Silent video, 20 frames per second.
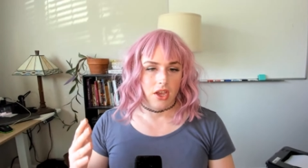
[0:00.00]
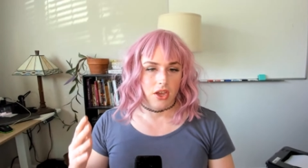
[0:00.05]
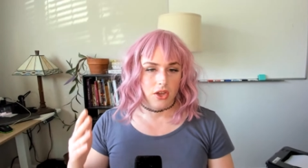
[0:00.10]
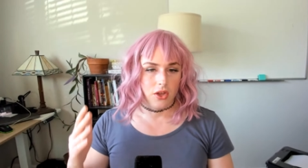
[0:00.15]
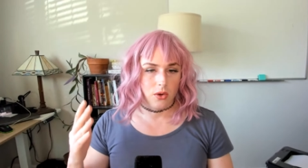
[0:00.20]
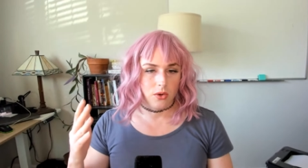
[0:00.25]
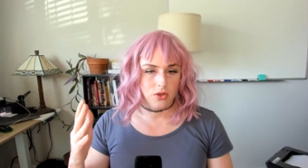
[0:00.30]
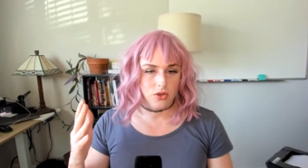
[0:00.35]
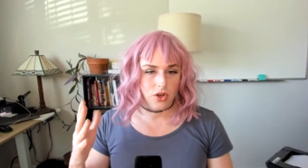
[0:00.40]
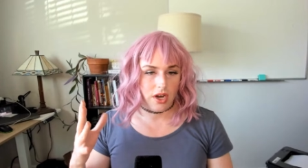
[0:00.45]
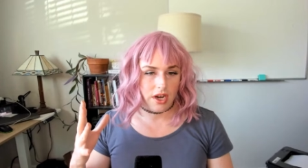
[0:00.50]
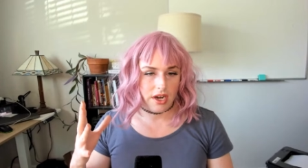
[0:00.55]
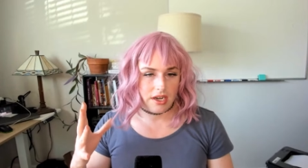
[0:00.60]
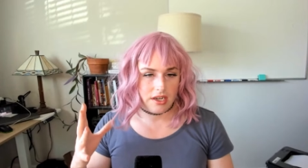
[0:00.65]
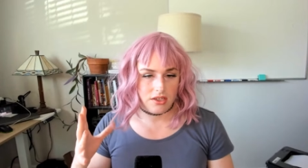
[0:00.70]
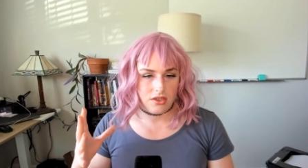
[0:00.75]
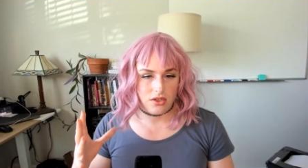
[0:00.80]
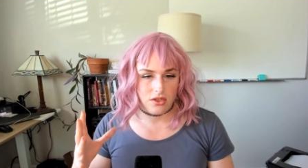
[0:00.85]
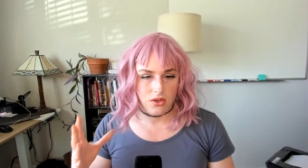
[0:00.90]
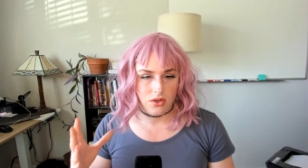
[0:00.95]
you know,
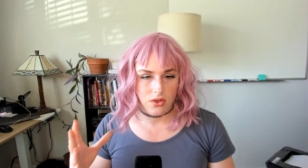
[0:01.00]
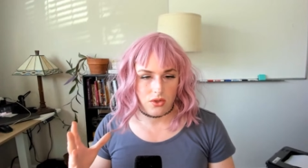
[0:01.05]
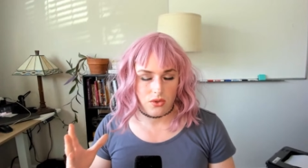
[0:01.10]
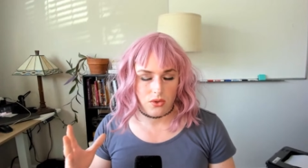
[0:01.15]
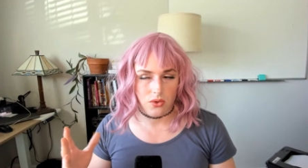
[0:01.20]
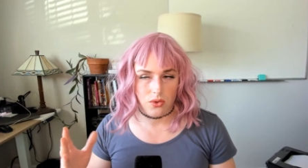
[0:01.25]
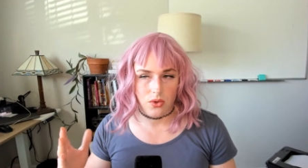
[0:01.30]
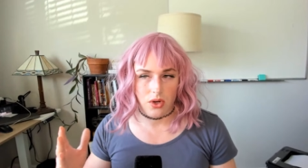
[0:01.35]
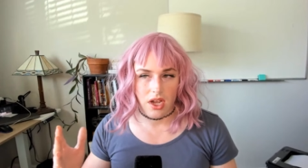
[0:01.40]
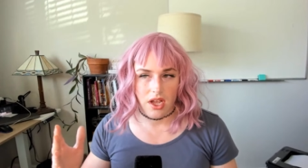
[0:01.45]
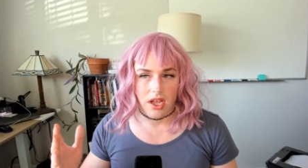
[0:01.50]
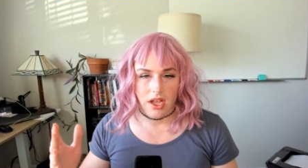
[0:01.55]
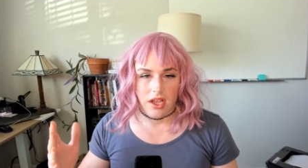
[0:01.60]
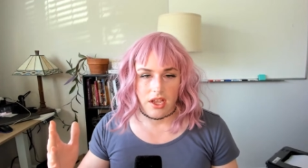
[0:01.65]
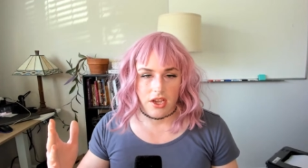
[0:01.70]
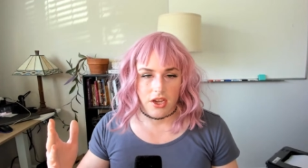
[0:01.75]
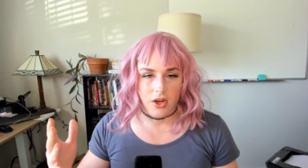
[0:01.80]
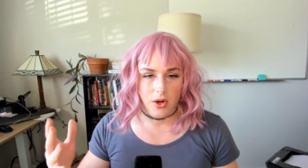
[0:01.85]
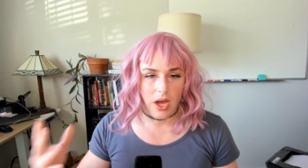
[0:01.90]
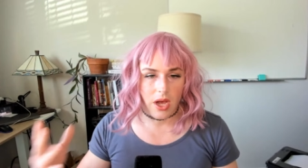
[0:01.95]
trying to,
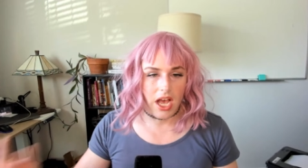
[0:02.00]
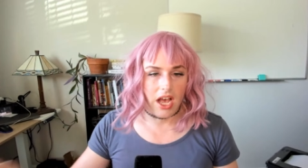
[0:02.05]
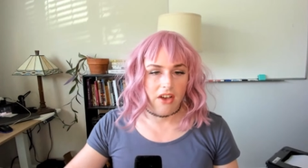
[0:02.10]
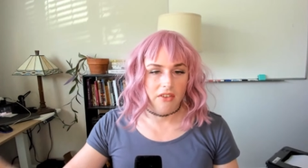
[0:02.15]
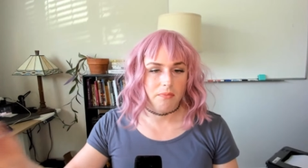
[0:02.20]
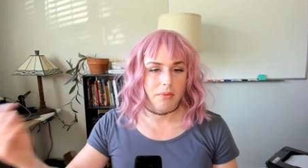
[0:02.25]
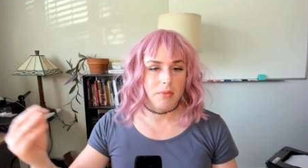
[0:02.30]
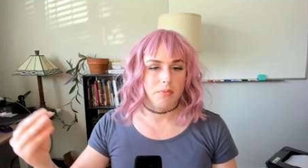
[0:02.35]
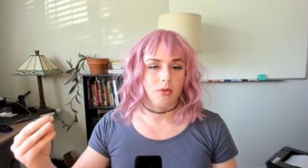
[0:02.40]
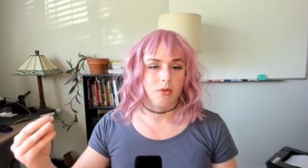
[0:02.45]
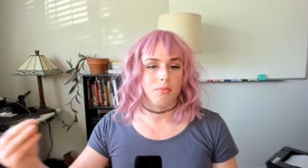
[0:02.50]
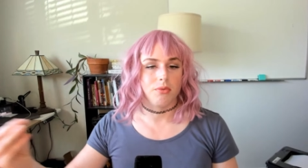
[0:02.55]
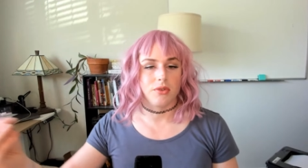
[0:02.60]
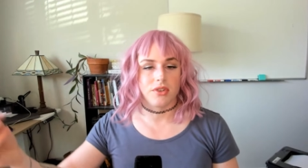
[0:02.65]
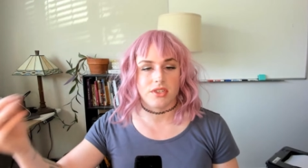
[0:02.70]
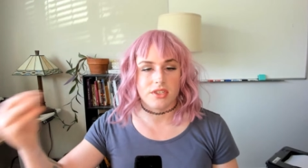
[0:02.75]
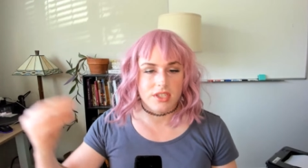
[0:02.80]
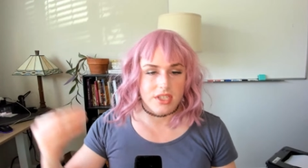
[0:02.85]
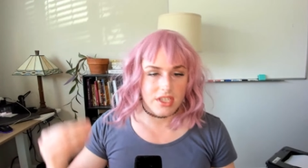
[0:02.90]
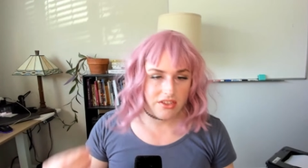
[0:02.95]
you know, have people
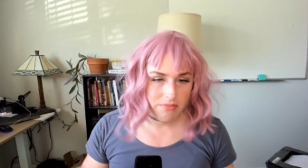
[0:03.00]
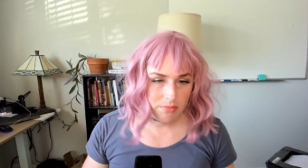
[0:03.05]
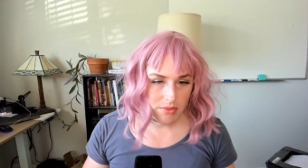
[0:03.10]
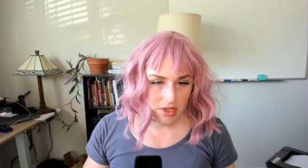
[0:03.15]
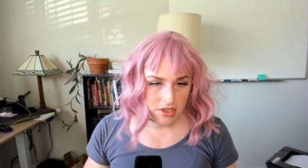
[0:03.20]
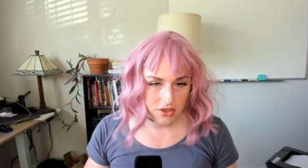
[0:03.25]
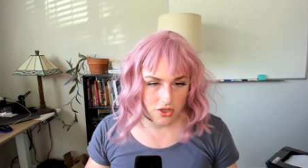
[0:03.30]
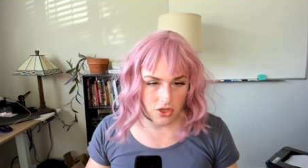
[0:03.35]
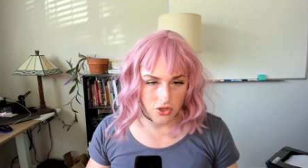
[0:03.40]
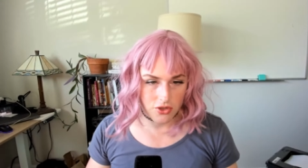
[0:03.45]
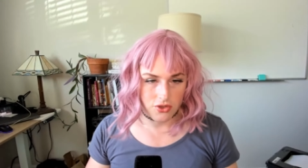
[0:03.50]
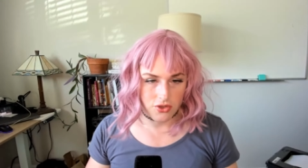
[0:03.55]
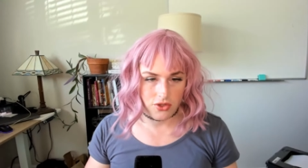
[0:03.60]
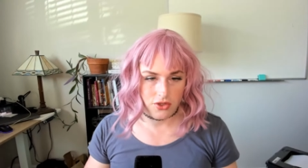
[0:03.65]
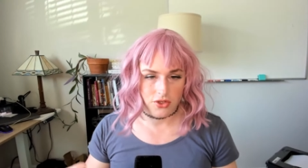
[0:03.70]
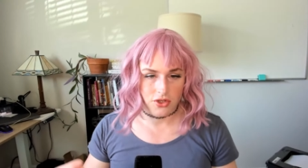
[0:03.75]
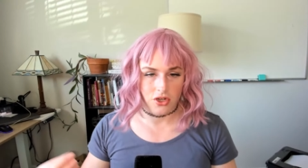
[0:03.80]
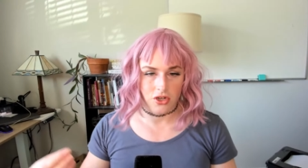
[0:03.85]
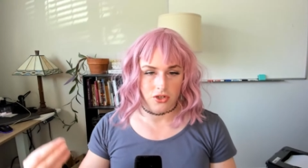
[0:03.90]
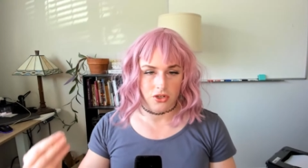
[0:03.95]
perceive me
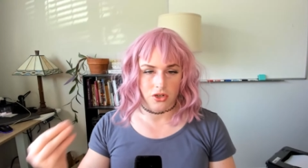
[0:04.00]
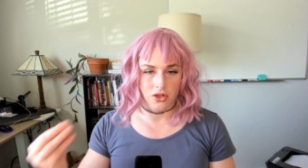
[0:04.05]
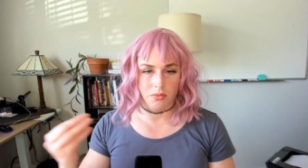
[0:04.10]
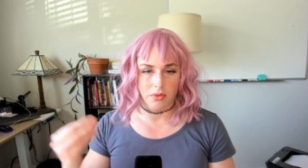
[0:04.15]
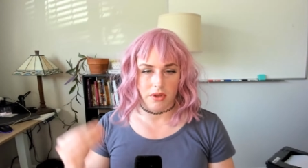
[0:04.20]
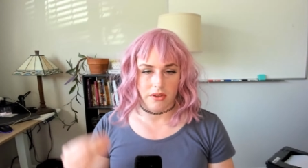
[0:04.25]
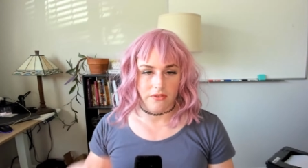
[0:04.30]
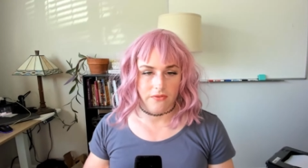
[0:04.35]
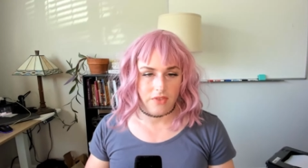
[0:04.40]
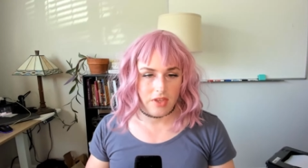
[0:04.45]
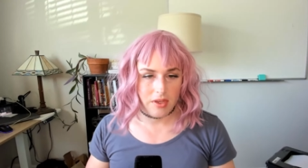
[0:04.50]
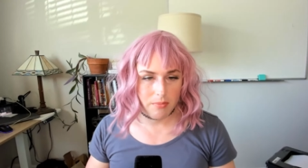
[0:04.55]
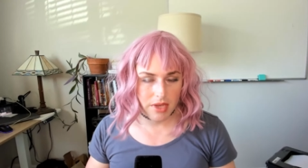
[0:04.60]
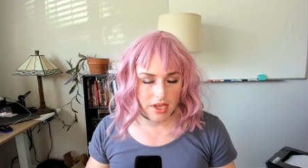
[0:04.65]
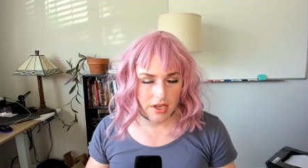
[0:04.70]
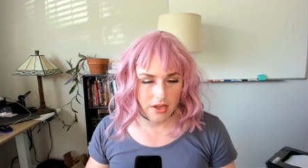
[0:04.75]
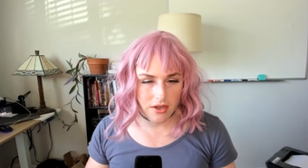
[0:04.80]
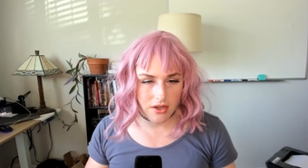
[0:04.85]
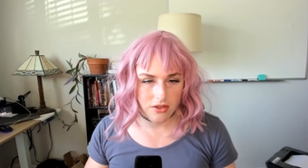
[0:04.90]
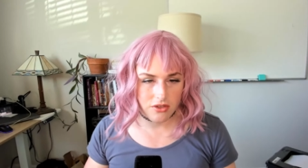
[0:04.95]
to be
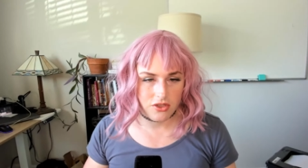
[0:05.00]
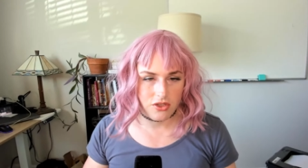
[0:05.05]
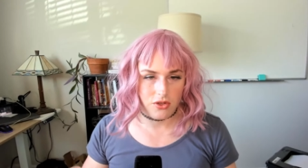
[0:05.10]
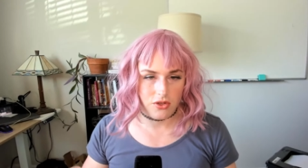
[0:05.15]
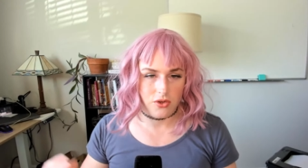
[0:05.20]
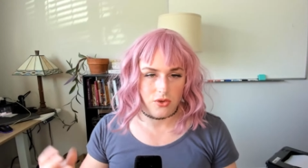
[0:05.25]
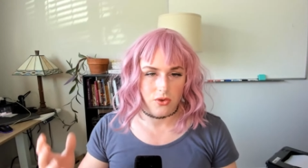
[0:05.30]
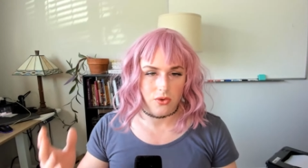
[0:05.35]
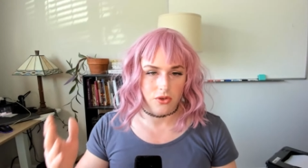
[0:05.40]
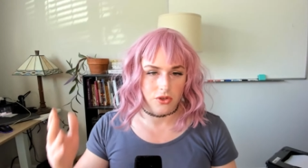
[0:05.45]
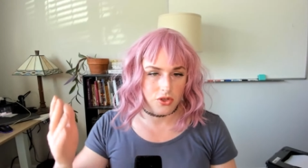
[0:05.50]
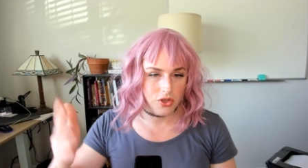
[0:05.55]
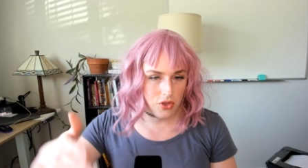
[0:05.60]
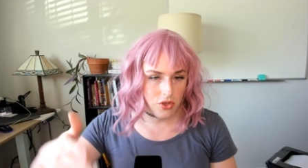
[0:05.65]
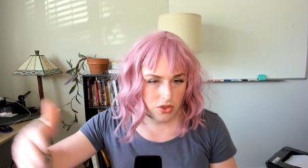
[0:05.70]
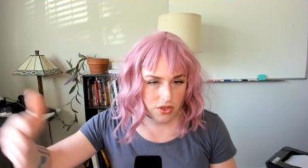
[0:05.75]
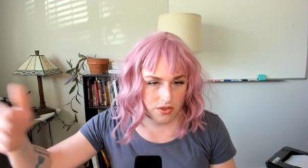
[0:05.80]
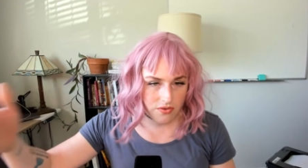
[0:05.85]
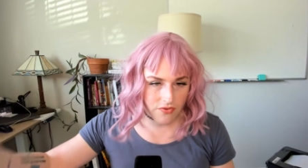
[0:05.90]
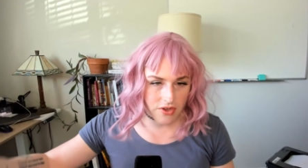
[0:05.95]
female, to
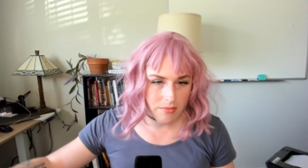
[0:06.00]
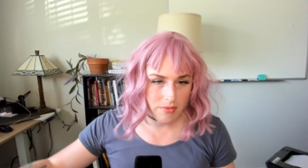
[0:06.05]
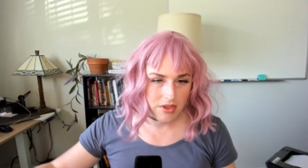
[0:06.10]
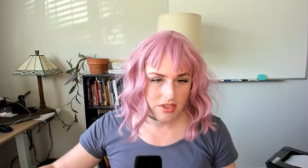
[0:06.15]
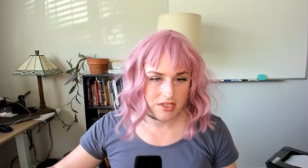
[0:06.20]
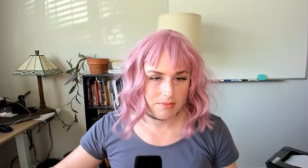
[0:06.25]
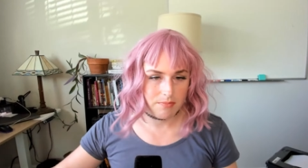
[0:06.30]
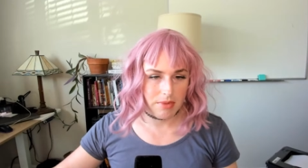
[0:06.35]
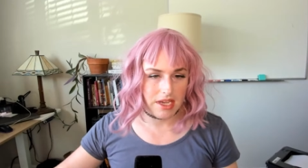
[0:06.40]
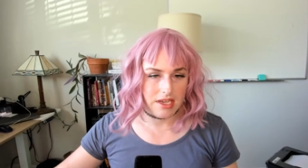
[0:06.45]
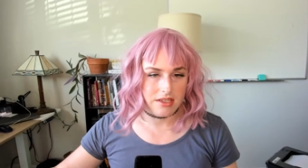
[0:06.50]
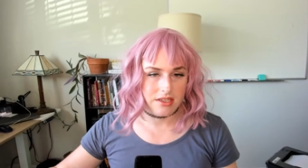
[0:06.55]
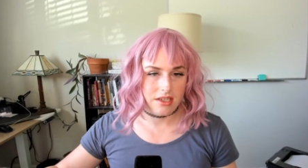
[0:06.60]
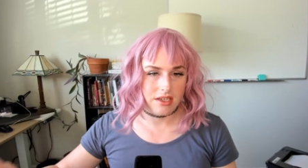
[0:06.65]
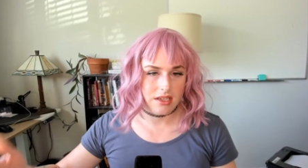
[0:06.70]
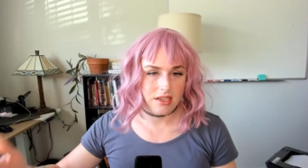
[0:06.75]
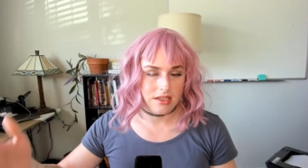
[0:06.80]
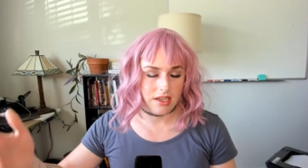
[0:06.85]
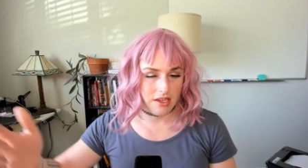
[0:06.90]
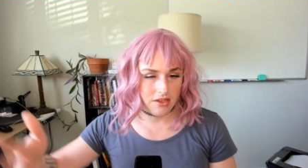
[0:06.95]
use female spaces.